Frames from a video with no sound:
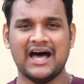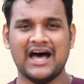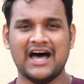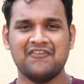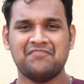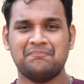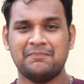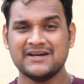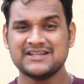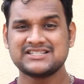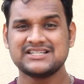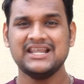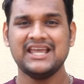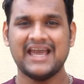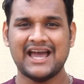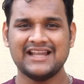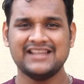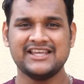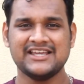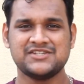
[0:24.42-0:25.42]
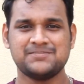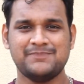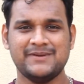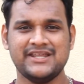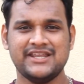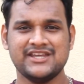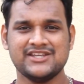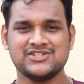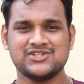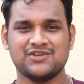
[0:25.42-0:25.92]
I've personally had the
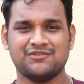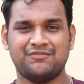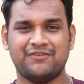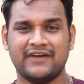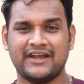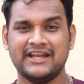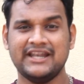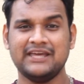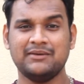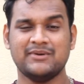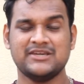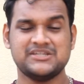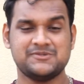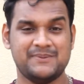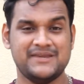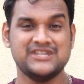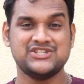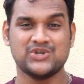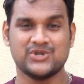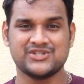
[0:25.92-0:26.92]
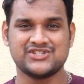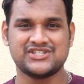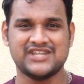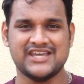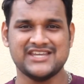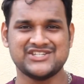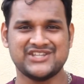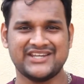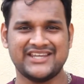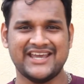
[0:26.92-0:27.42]
experience of forgetting my speech on
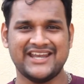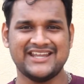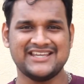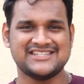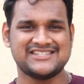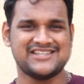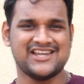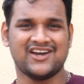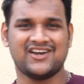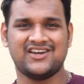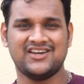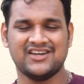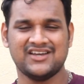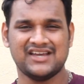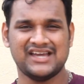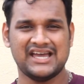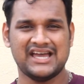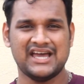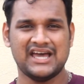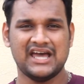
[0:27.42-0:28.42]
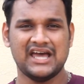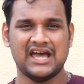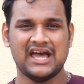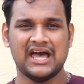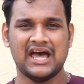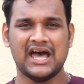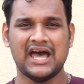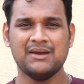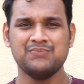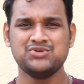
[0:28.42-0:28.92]
stage and getting stuck.
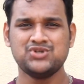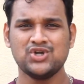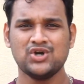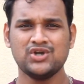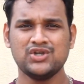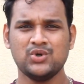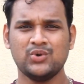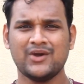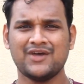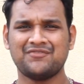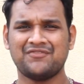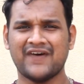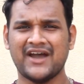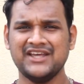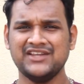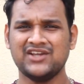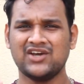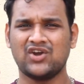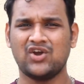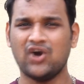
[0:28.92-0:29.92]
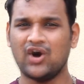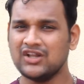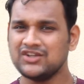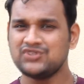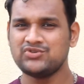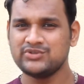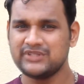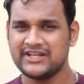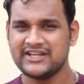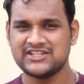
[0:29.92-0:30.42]
I'm sure you would have either gone
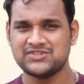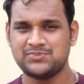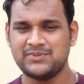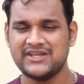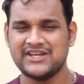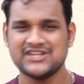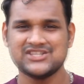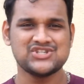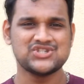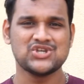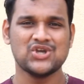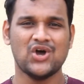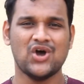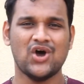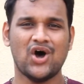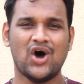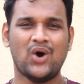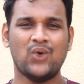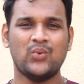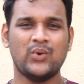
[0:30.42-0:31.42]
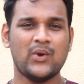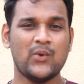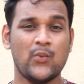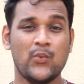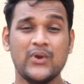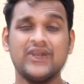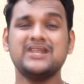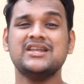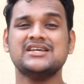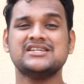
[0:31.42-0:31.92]
through that experience or would have
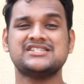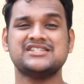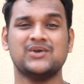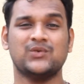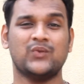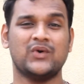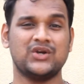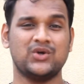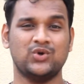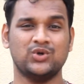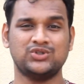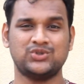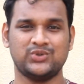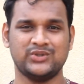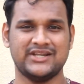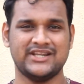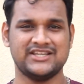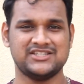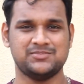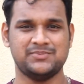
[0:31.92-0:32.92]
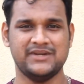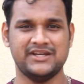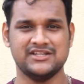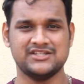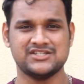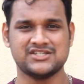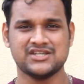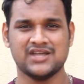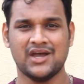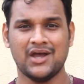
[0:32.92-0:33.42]
witnessed someone go through that
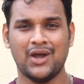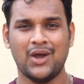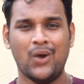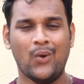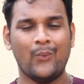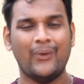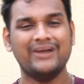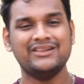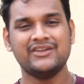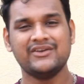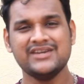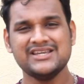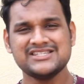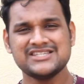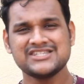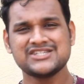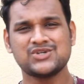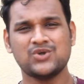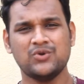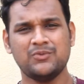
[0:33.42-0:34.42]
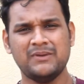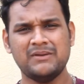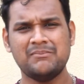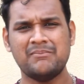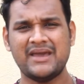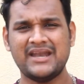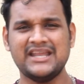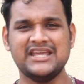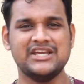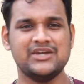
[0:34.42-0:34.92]
experience. While the reasons could be
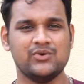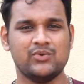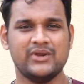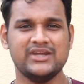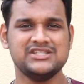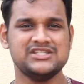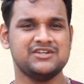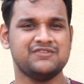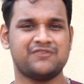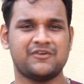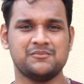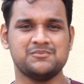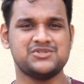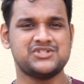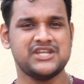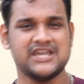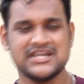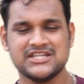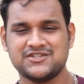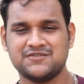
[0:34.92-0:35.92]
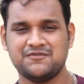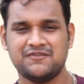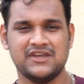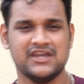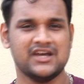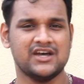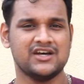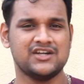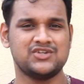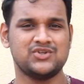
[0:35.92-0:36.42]
many, ranging from stage
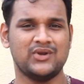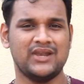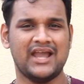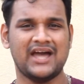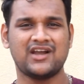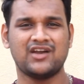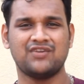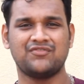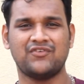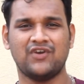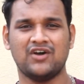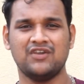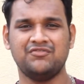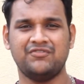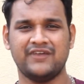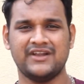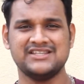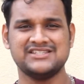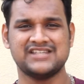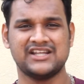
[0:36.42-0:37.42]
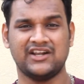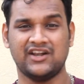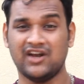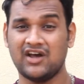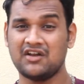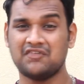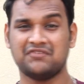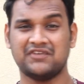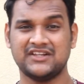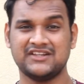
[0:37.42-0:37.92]
fear to lack of confidence and a
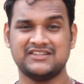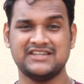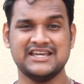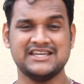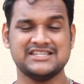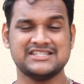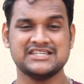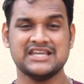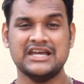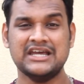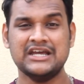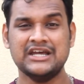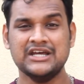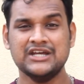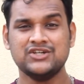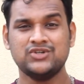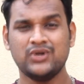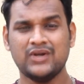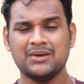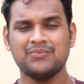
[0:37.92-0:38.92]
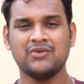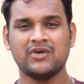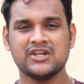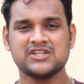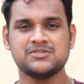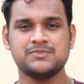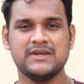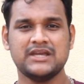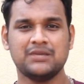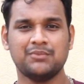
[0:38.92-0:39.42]
lot of other things, today I'm going
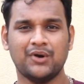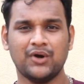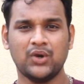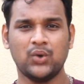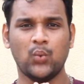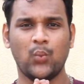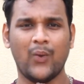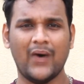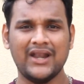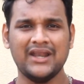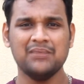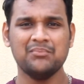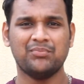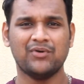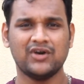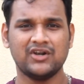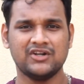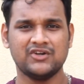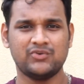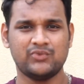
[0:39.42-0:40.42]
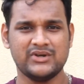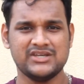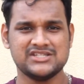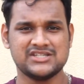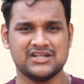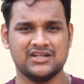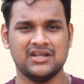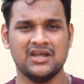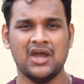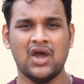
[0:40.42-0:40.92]
to speak about one important
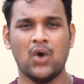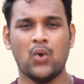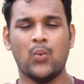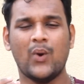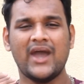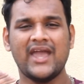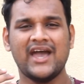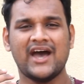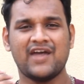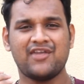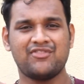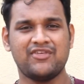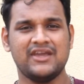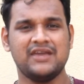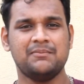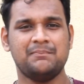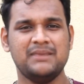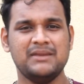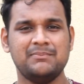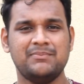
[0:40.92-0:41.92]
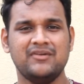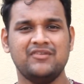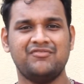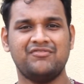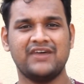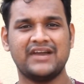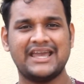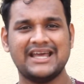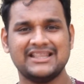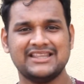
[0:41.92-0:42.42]
reason why I think people
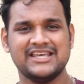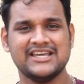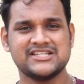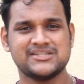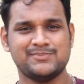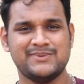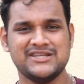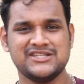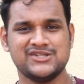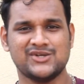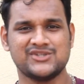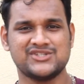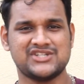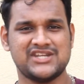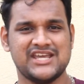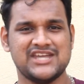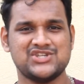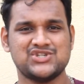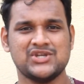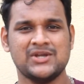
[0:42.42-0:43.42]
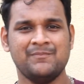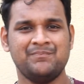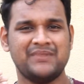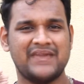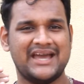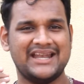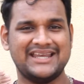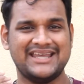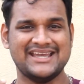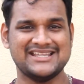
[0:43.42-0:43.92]
forget their speech on stage
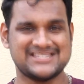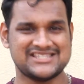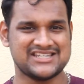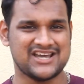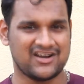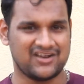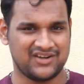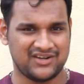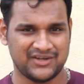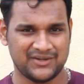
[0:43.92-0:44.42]
and get stuck.